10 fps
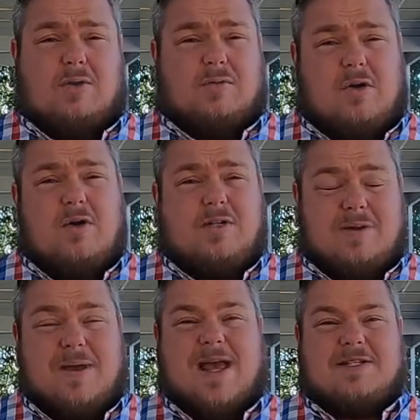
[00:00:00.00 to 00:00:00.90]
on the road to
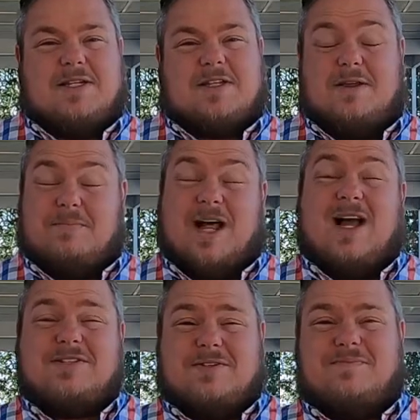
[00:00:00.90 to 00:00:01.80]
Damascus and he
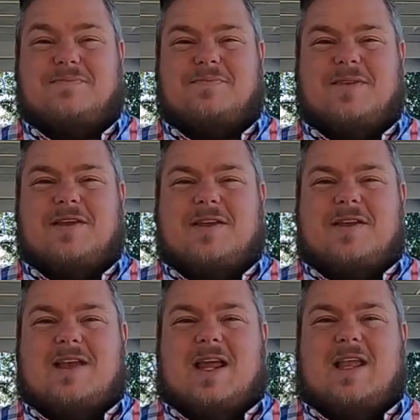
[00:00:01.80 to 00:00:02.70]
blinds him.
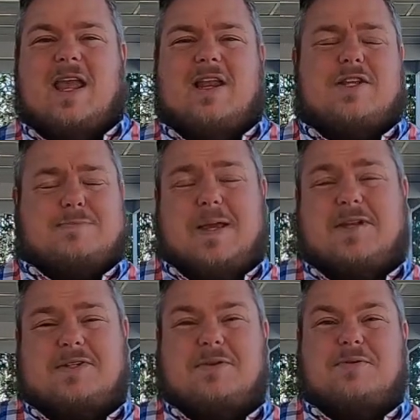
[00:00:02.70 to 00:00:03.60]
And he
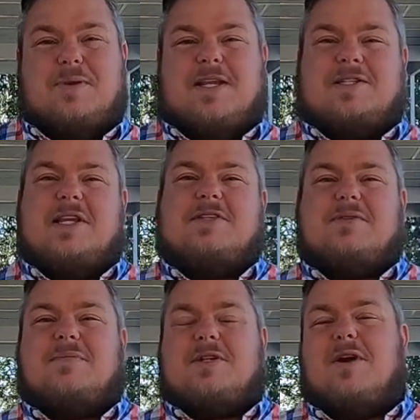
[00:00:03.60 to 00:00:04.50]
speaks to him, and he sends
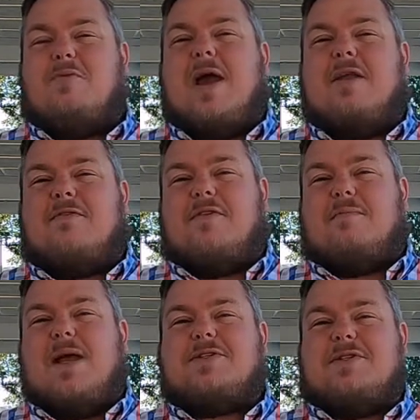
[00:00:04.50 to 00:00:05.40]
him to go wait for a
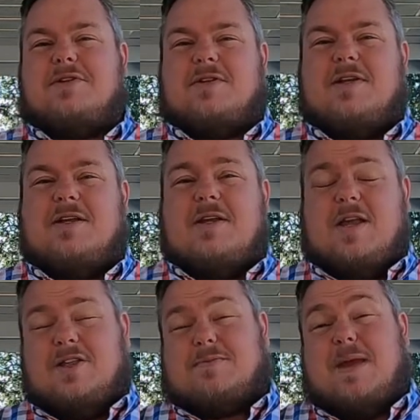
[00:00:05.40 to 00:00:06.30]
messenger. And
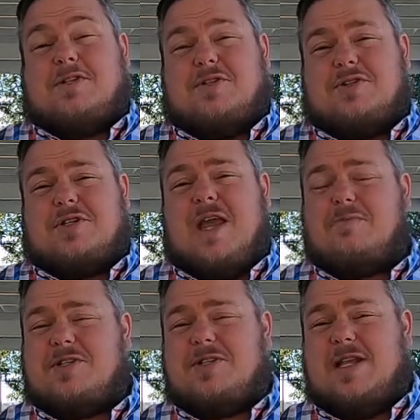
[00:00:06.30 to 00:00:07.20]
this messenger's name
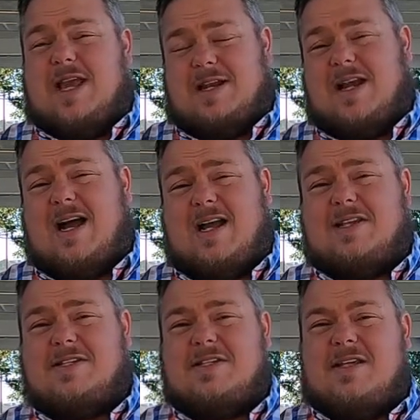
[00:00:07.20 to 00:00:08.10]
was
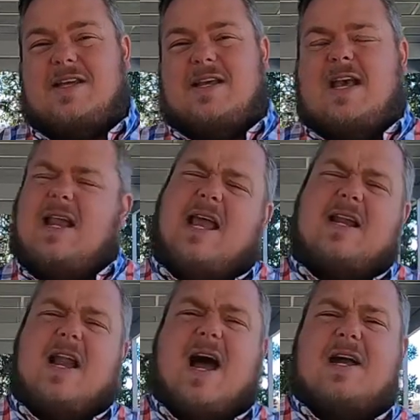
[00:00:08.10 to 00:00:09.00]
Ananias. And
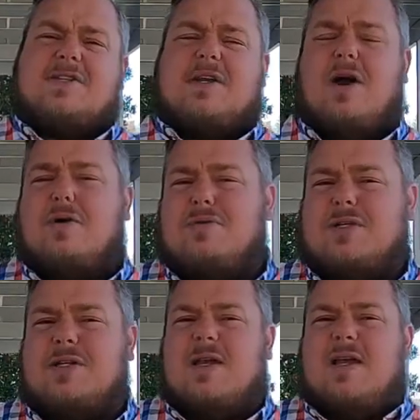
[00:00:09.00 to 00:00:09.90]
Ananias goes,
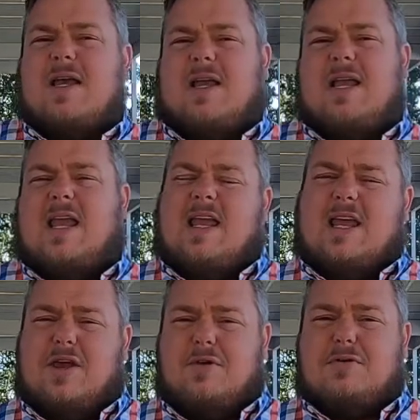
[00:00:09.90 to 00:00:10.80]
and he
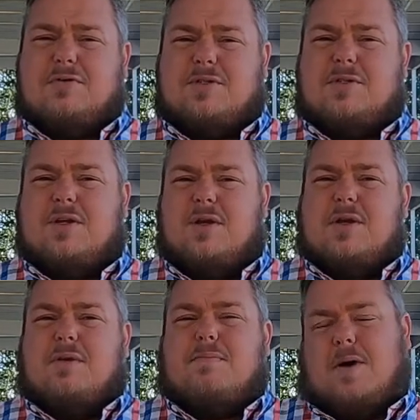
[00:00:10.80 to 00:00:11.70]
heals
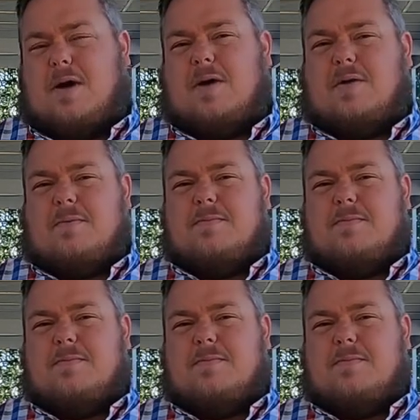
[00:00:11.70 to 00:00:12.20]
Paul.